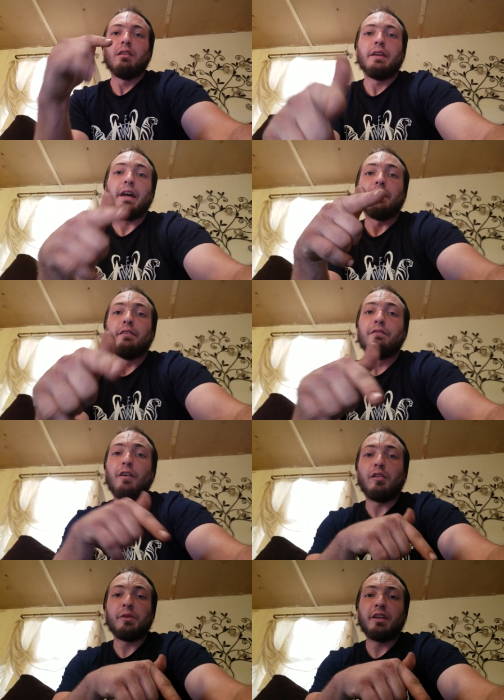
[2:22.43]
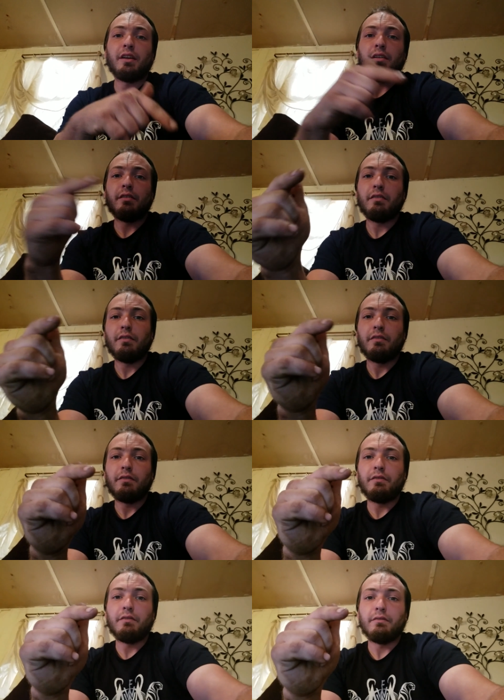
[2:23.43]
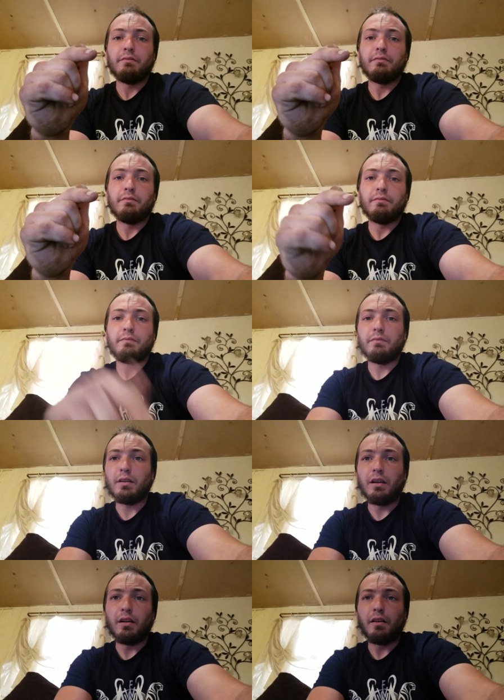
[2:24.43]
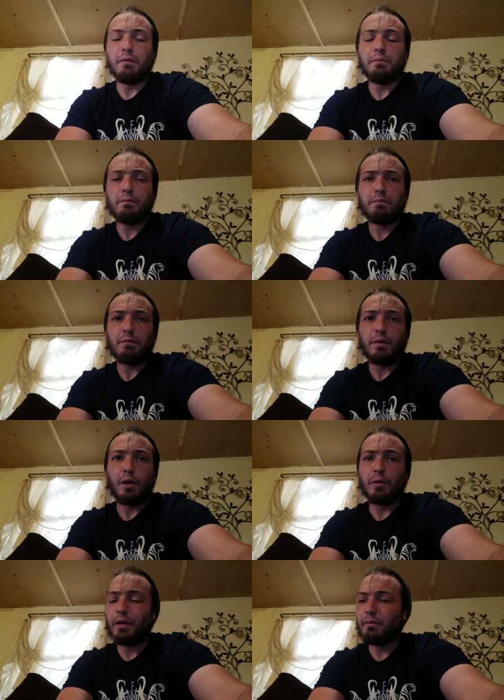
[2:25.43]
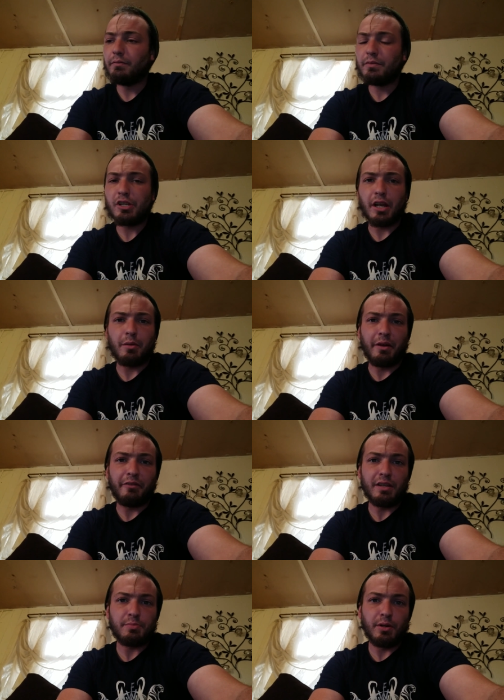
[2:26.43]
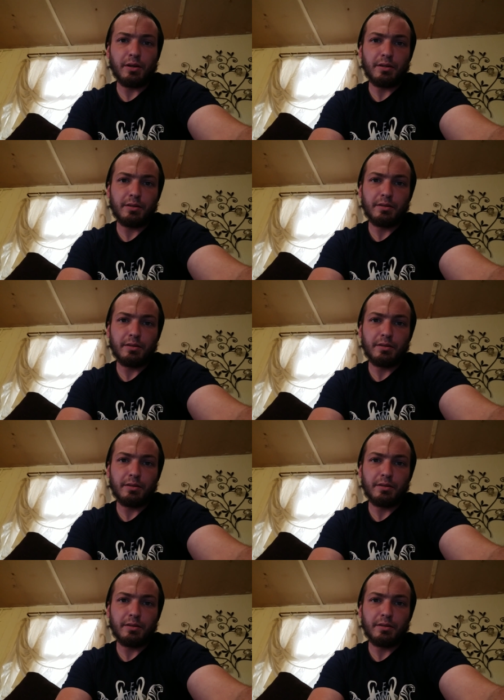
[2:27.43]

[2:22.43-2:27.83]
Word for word: yeah, follow me there. Uh, go and check out my Facebook.